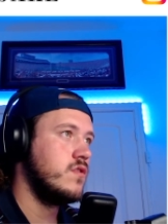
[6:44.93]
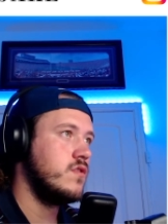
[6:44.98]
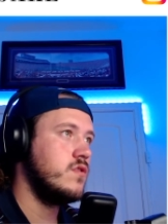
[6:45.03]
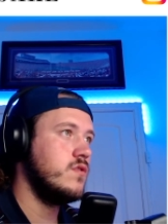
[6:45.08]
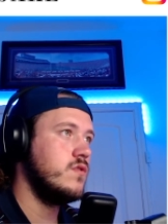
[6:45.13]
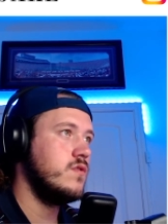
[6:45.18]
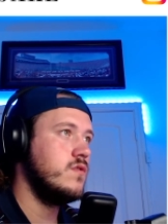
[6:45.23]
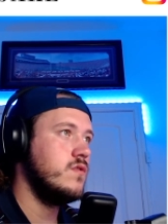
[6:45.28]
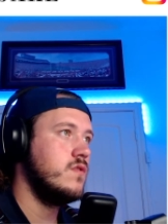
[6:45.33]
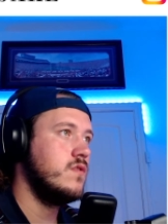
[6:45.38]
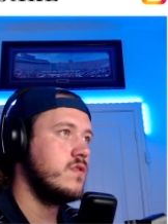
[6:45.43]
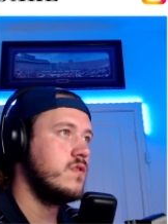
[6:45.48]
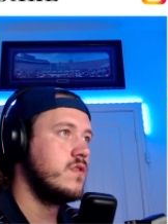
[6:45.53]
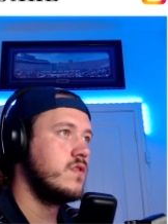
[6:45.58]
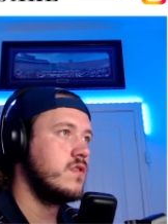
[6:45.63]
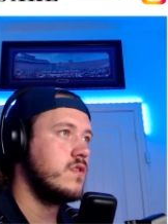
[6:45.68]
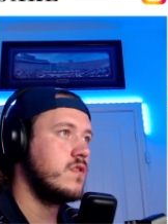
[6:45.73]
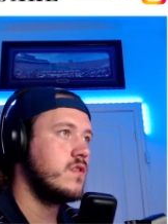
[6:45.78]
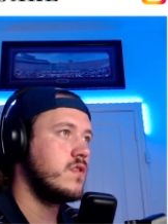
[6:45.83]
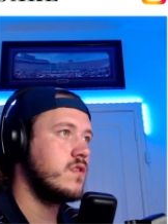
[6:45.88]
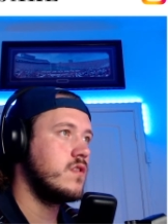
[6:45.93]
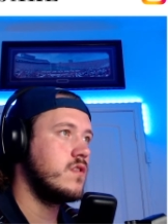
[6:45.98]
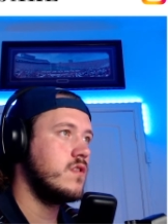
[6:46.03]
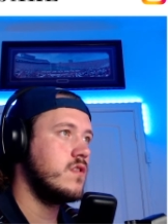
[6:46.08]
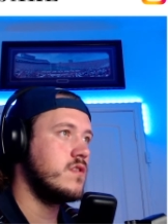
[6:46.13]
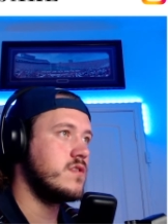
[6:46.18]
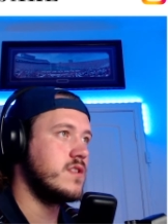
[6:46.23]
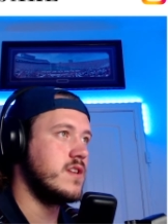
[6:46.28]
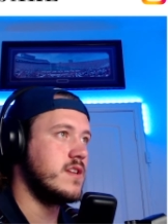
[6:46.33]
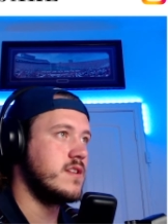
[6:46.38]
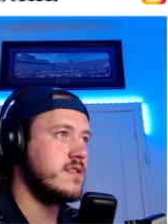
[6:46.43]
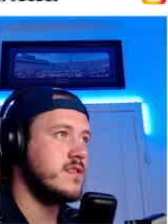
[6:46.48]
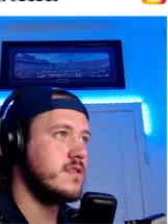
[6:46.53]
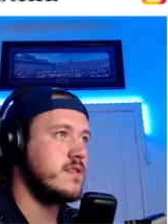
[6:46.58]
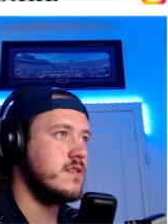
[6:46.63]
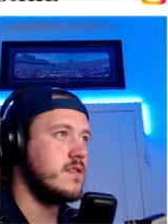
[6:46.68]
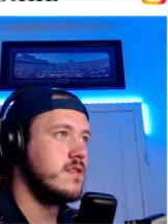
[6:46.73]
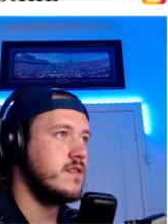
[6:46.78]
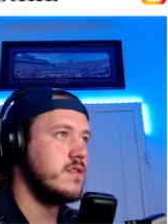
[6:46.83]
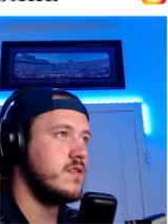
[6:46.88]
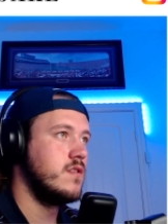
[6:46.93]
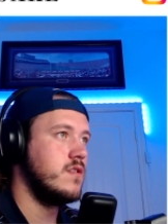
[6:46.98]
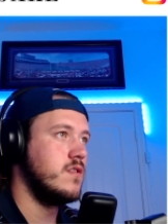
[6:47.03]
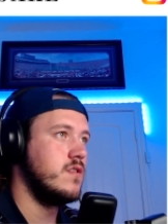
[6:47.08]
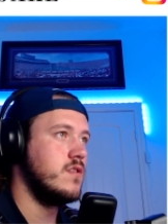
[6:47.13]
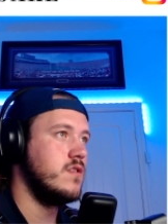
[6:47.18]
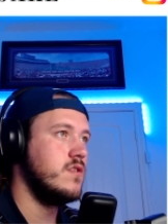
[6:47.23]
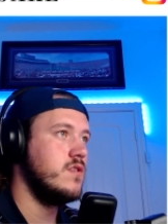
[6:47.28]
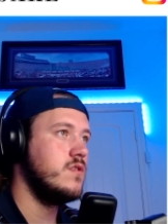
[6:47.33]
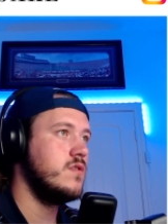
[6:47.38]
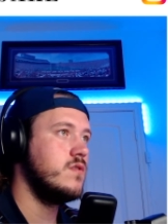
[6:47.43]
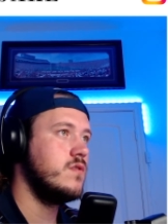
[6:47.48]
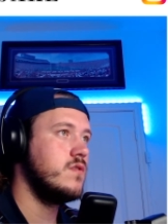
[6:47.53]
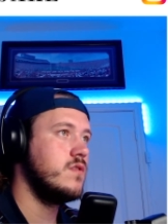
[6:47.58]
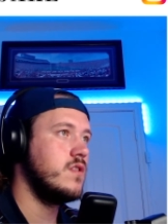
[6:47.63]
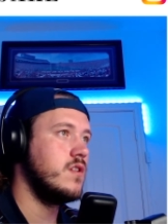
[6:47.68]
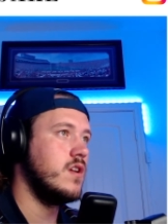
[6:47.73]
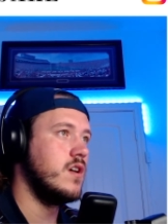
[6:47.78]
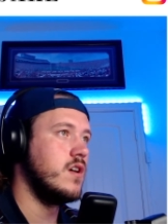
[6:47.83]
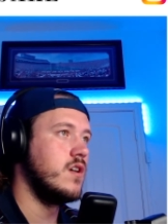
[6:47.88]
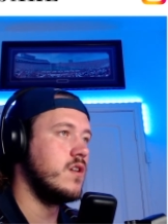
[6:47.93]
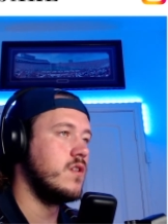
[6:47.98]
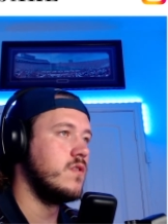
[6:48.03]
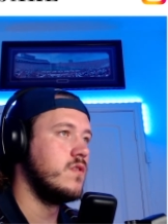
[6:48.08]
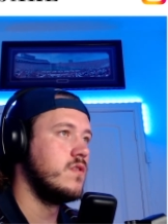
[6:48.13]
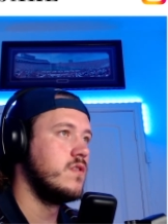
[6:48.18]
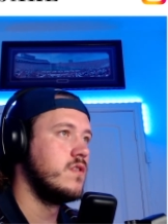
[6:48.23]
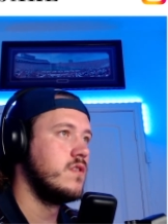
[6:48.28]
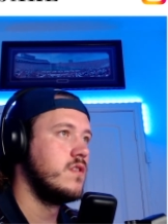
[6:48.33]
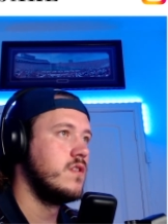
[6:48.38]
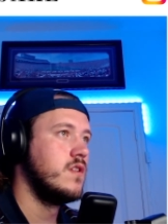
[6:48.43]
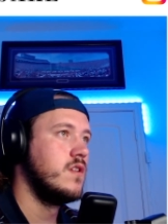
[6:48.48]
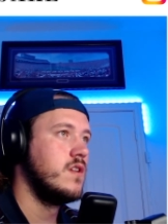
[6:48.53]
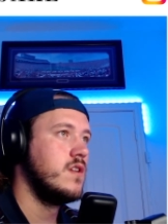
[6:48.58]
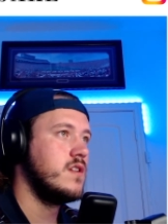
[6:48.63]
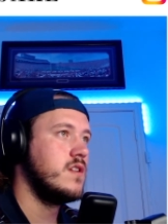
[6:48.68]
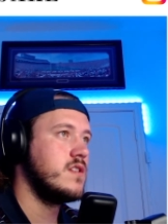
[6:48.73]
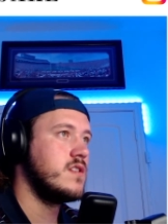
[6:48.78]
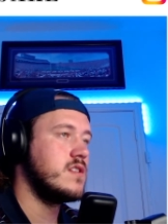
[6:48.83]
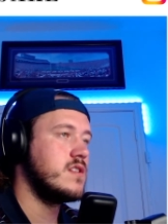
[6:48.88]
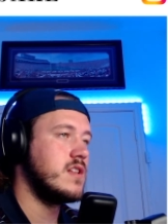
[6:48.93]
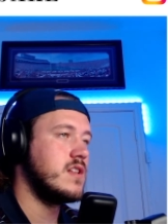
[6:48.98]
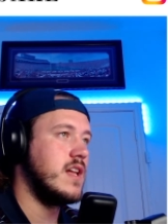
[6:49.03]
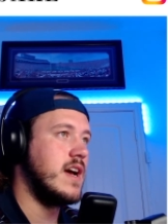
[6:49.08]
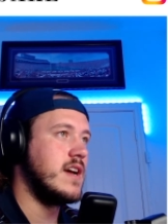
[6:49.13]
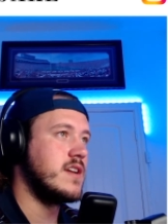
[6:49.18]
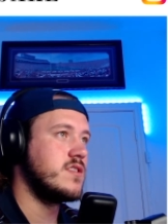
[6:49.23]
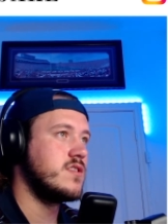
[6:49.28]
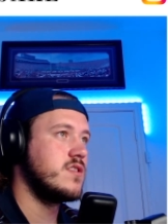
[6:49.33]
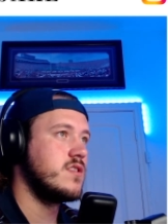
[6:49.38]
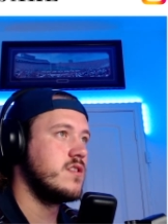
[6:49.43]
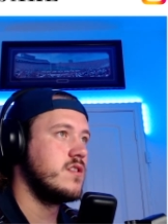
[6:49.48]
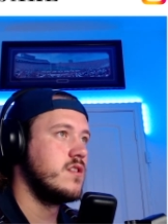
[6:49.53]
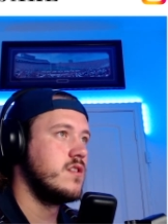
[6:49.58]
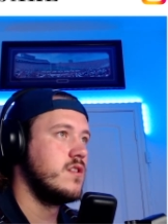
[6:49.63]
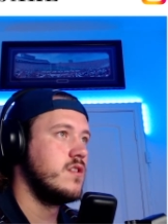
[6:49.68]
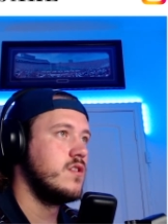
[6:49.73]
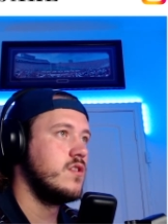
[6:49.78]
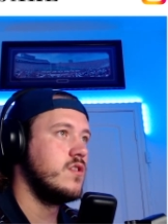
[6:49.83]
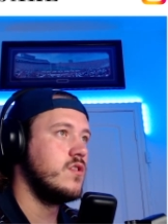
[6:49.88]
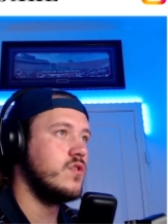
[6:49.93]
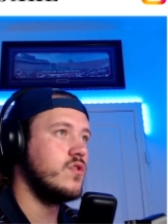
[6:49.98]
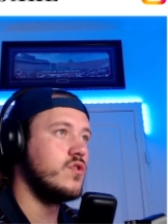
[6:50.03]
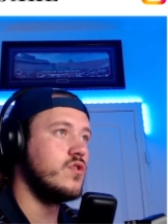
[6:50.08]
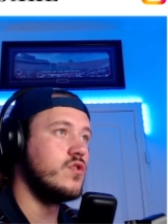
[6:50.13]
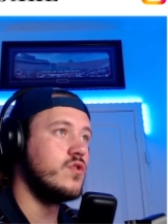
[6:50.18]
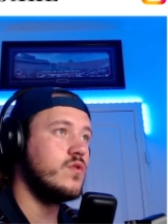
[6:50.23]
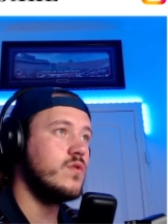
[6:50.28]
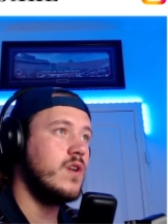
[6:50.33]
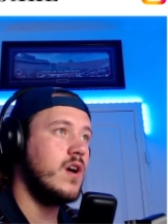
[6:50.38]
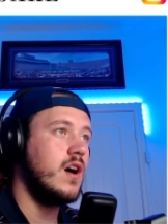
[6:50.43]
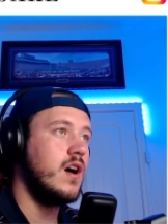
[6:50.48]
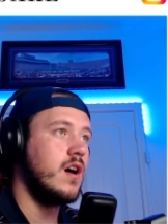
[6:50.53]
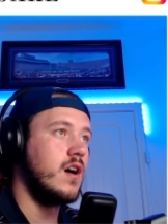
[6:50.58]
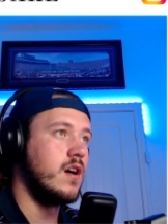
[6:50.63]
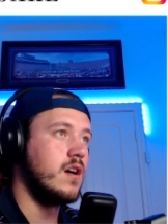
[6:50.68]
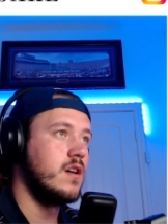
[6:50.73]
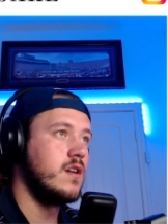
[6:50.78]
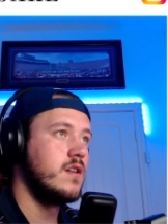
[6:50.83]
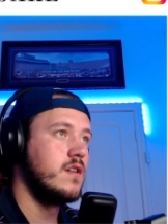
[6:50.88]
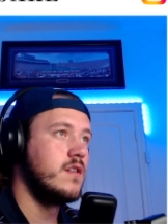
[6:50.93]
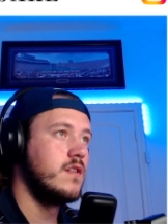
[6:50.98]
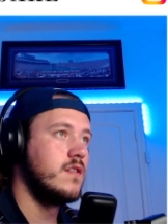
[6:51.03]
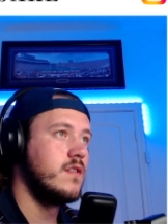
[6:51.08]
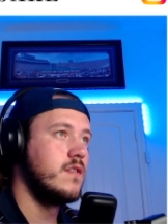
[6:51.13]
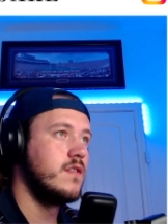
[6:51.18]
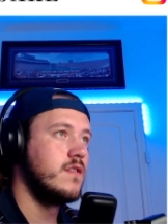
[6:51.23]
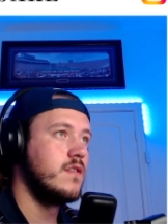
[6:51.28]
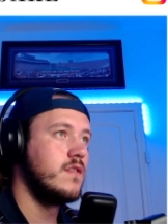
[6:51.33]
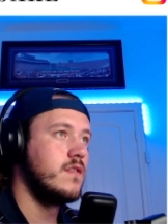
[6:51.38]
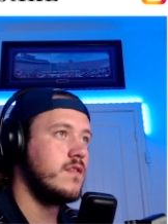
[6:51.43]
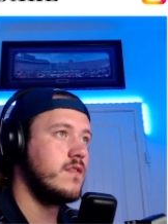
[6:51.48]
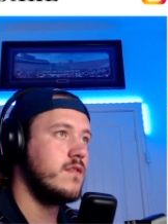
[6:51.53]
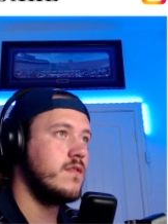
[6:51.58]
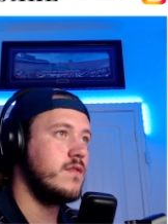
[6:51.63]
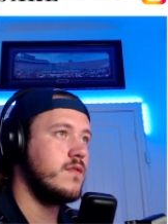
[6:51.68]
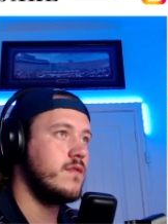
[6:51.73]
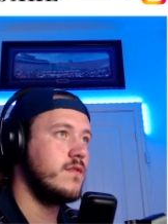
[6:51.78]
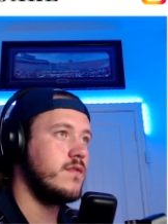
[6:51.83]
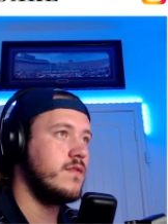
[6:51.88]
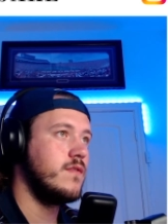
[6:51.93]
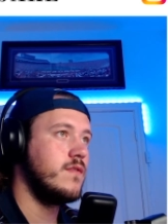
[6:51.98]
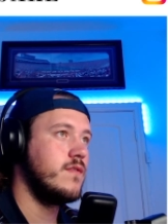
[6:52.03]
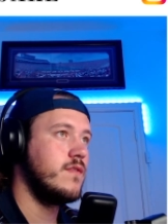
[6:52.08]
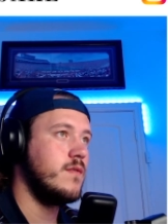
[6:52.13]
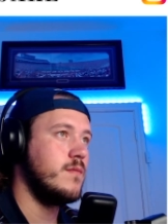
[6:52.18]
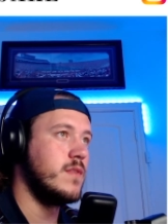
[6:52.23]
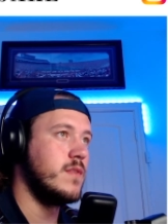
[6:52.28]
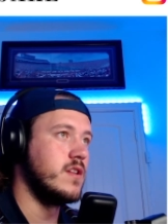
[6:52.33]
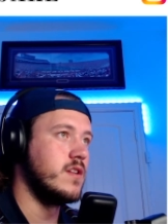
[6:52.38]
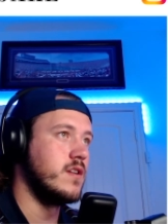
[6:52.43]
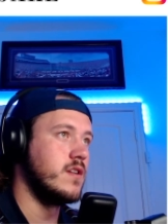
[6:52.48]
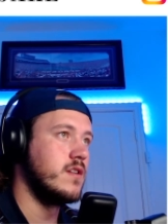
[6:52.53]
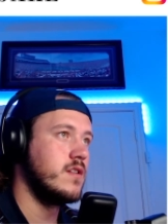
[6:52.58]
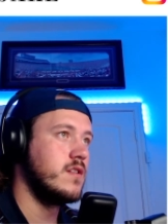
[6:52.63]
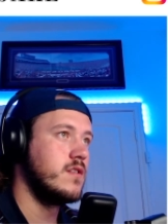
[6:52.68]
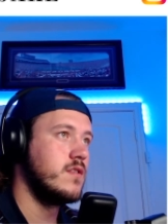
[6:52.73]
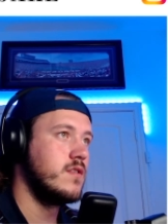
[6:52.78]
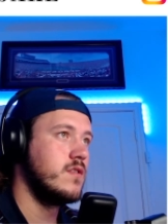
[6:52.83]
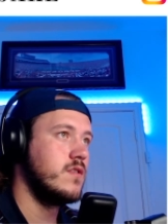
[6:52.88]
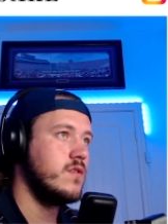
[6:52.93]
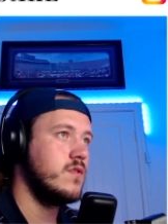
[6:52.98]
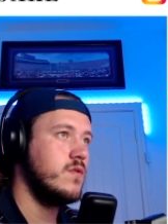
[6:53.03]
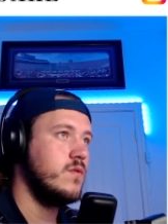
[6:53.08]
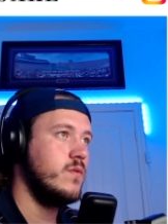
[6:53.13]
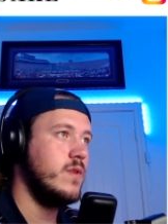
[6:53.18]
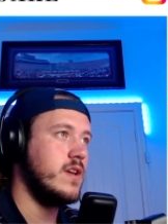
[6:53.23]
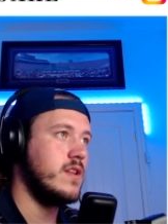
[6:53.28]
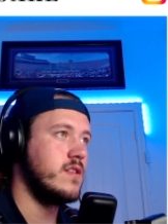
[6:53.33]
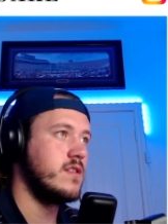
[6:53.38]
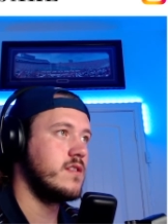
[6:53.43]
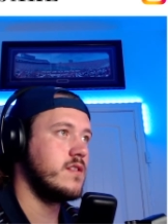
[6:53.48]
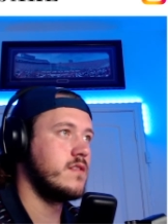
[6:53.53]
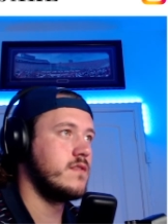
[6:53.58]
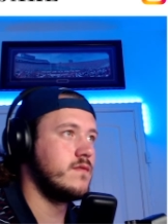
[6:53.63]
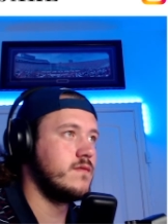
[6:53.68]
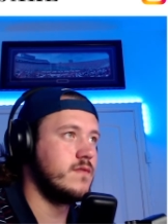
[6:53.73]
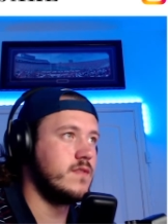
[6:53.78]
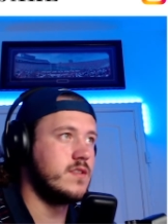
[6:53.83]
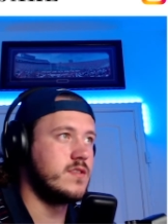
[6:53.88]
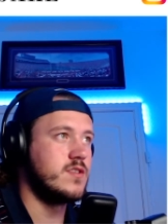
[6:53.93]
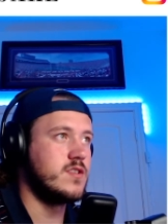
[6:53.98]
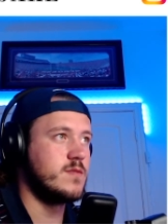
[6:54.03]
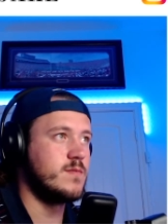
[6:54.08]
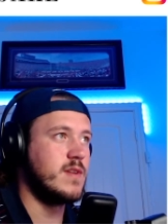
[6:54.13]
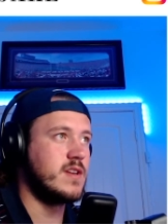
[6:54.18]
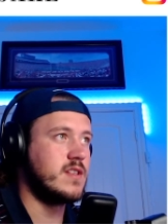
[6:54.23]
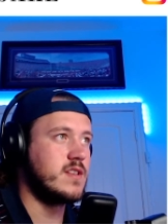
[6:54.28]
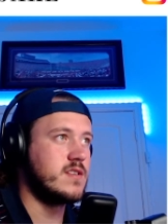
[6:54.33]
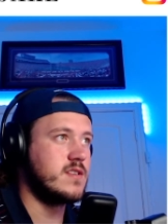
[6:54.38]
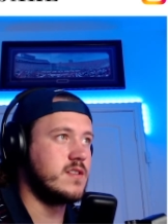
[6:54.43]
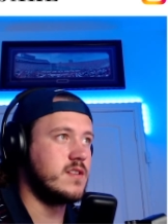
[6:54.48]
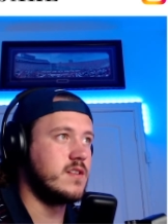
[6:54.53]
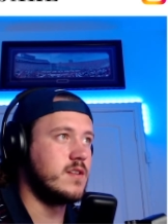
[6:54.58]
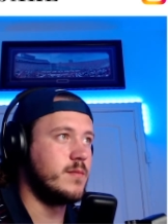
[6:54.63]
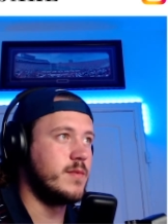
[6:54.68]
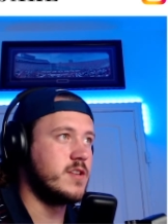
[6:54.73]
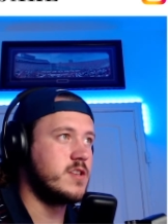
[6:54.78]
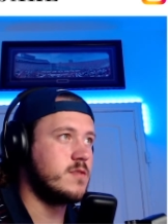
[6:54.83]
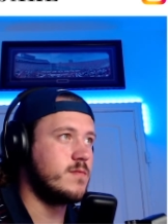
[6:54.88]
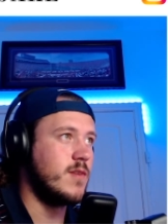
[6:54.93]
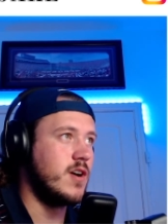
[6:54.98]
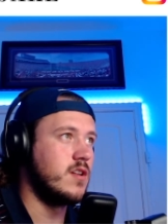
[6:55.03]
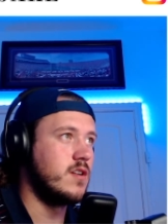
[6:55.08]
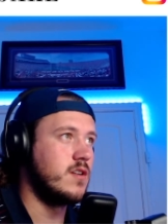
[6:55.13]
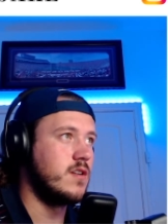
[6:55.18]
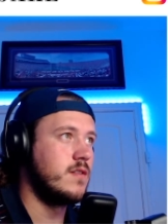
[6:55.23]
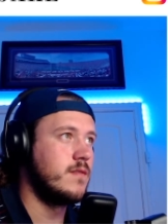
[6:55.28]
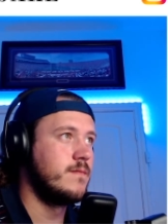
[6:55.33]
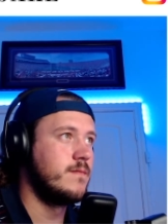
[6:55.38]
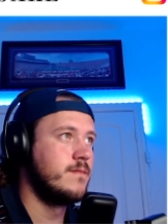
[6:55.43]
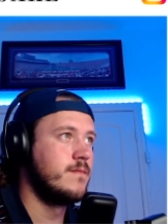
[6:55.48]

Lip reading: Tú conoces. You know / you are familiar with. Let's just make this a little bit smaller